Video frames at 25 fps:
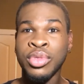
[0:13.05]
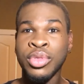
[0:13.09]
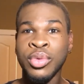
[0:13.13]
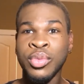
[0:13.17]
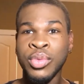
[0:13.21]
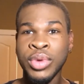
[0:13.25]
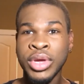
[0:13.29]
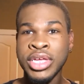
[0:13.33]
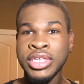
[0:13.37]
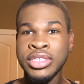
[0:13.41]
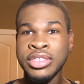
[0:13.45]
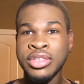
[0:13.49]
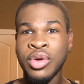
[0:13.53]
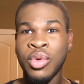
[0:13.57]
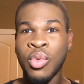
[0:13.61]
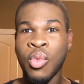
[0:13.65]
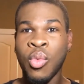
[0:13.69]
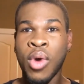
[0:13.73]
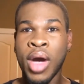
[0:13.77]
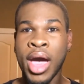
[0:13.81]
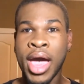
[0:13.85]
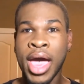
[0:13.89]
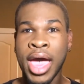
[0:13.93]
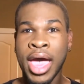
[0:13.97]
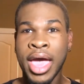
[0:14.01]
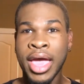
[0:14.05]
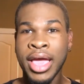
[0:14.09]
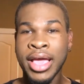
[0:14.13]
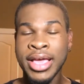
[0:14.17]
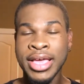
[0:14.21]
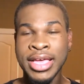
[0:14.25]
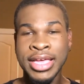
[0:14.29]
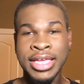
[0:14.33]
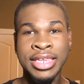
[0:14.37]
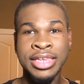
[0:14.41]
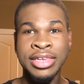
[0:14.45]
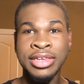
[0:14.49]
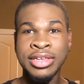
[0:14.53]
the reason why
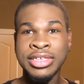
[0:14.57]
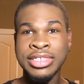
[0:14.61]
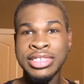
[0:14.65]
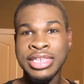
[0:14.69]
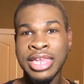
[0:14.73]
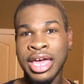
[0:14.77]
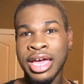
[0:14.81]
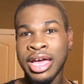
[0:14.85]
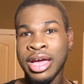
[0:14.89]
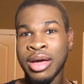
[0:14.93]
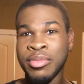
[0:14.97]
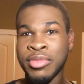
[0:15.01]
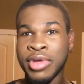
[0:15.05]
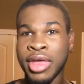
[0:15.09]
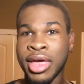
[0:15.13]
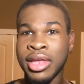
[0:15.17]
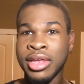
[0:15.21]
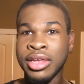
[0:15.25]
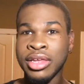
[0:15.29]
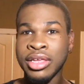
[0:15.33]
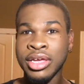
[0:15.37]
it looks like I'm not